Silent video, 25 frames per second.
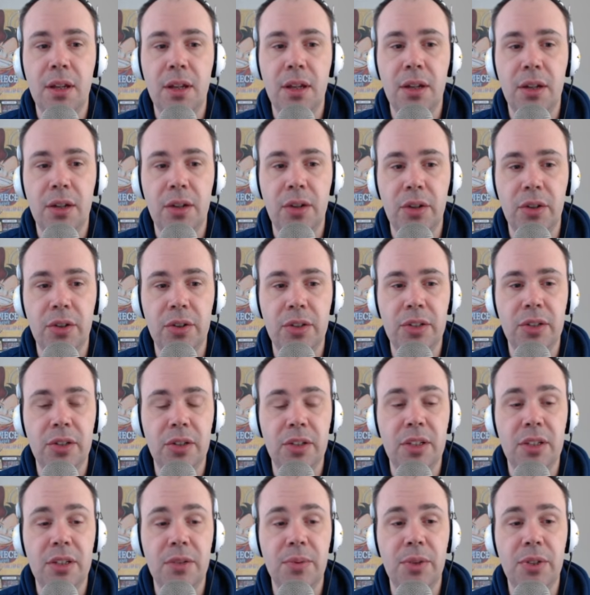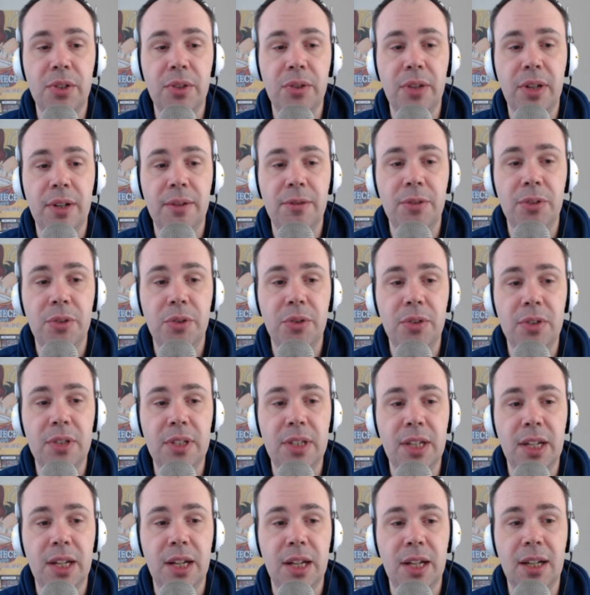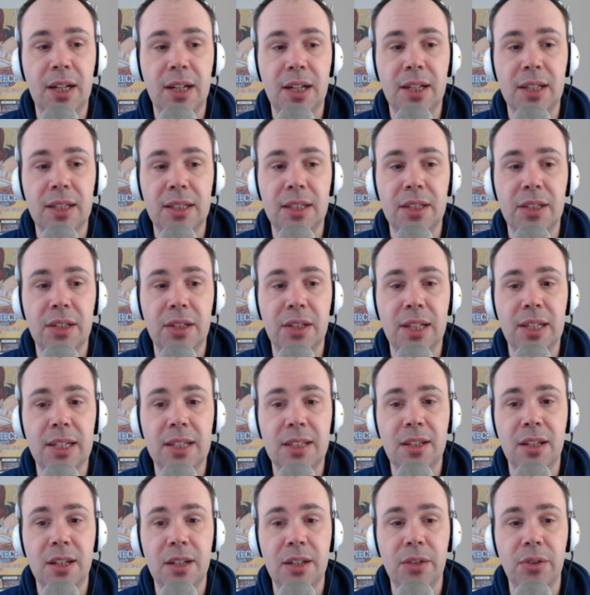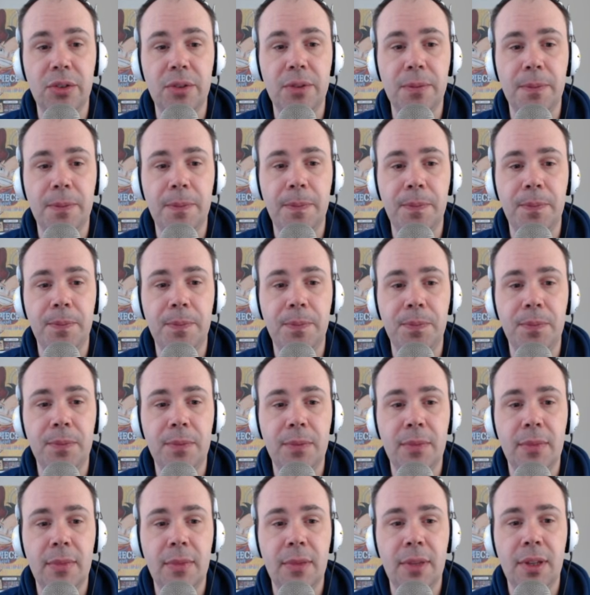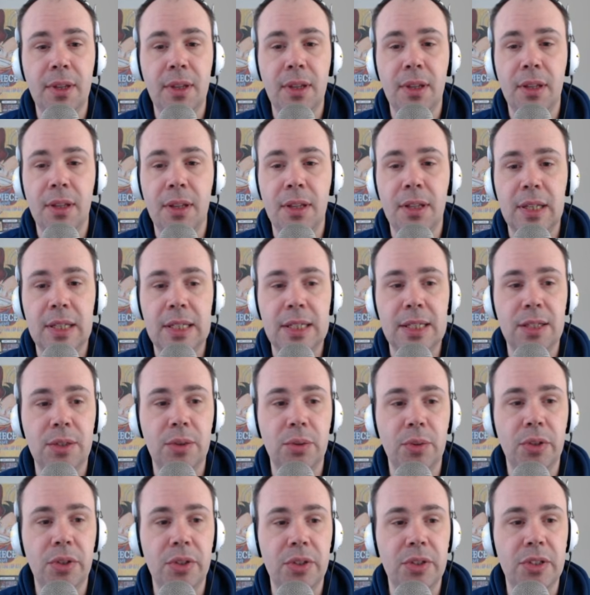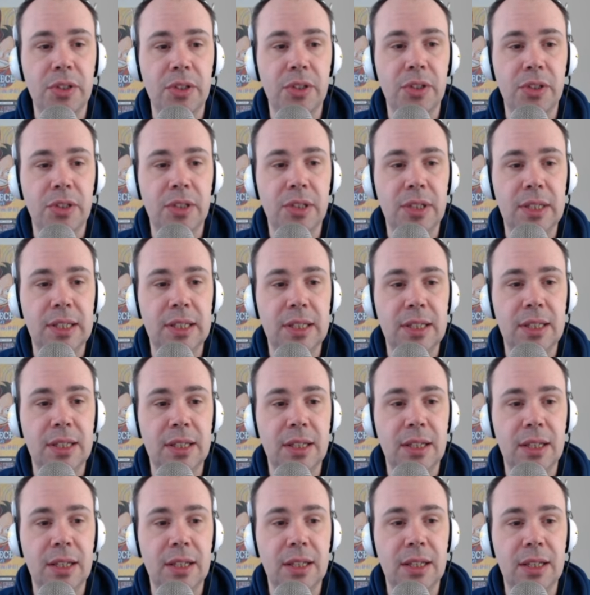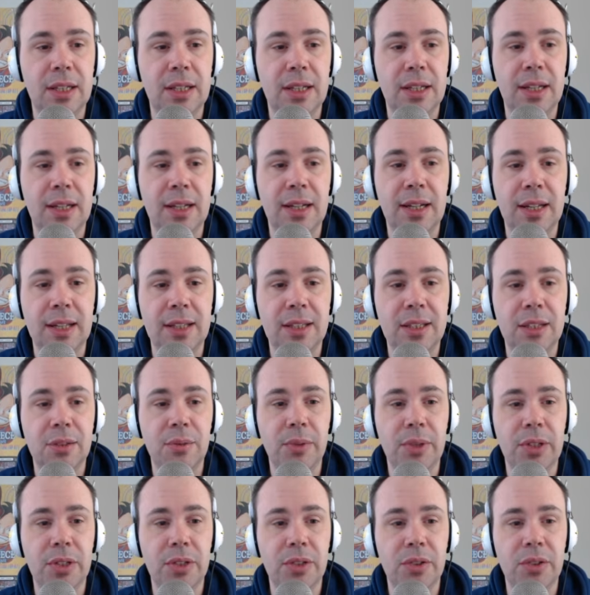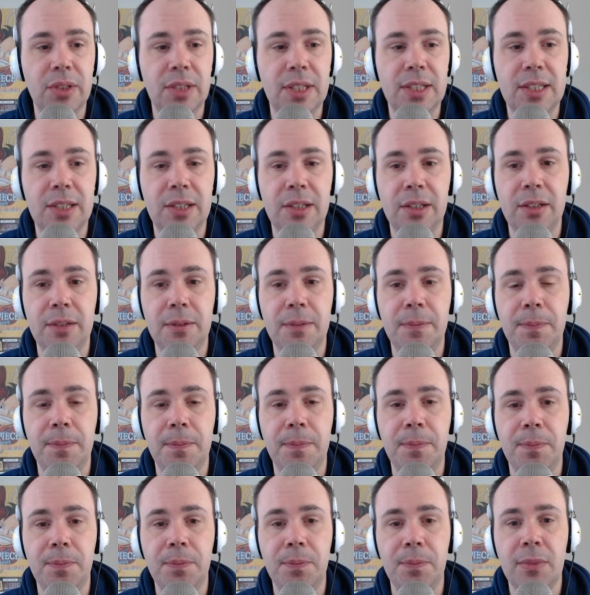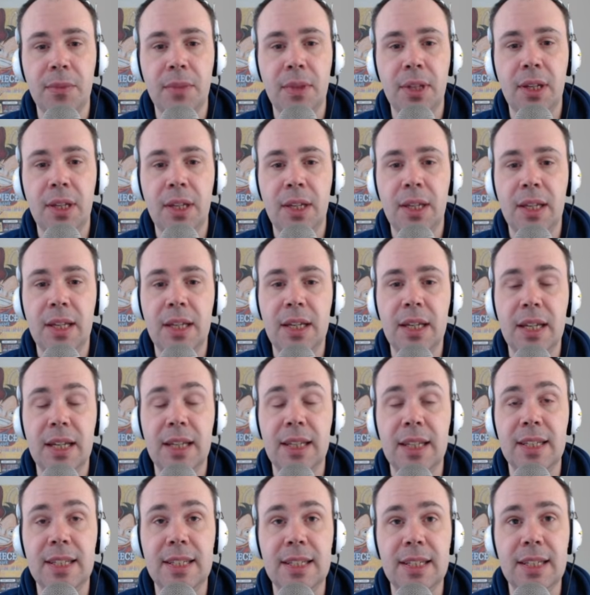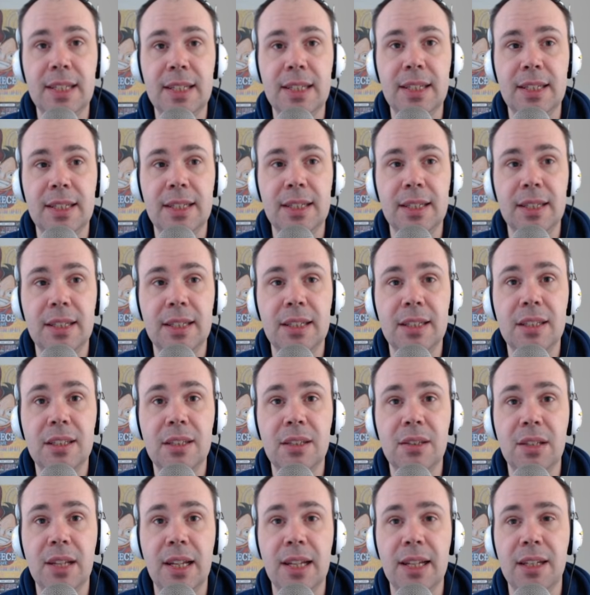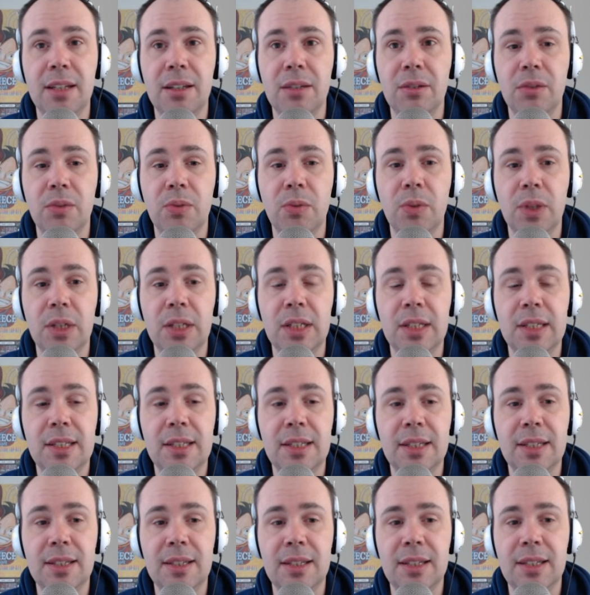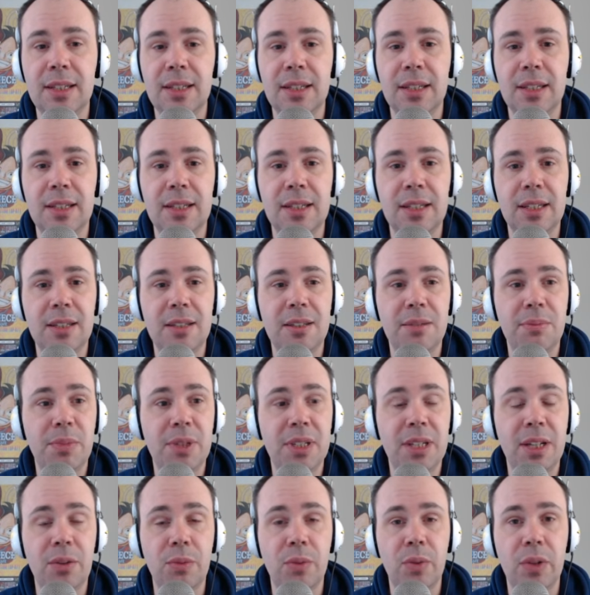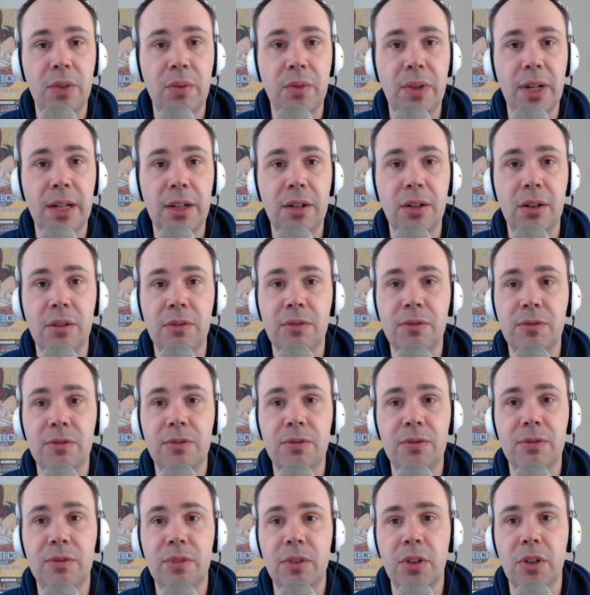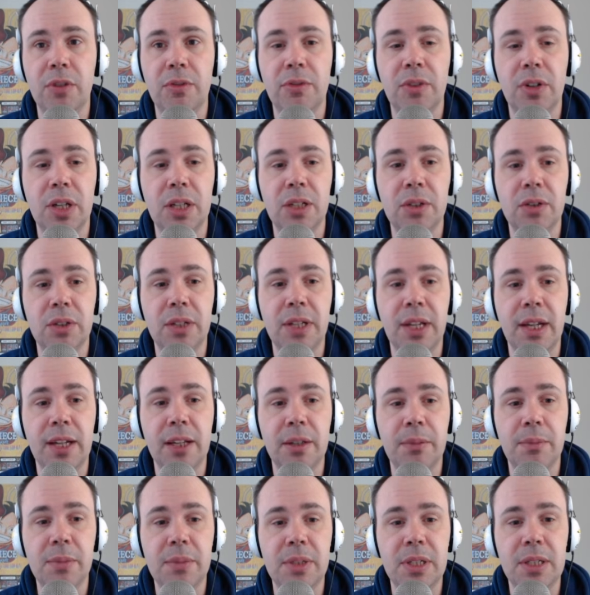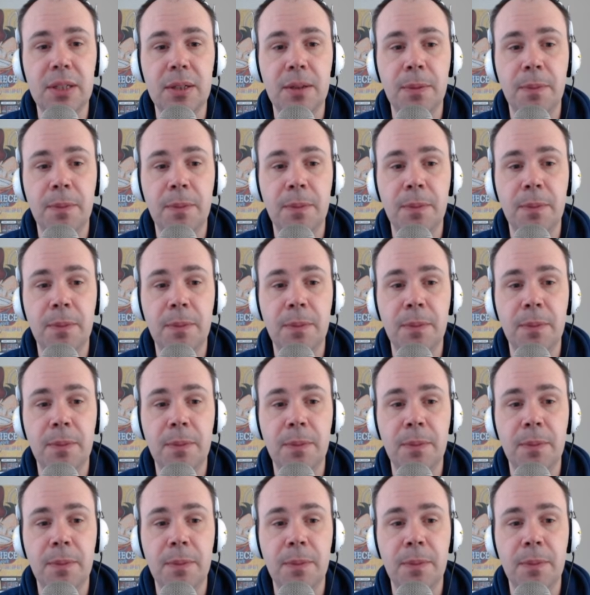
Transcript: No searches. We do have 2 Zihahas, so that's kind of good. Still no searches. Nothing we can do this turn. Yeah, this is like, what, 66% win rate off over 100 games.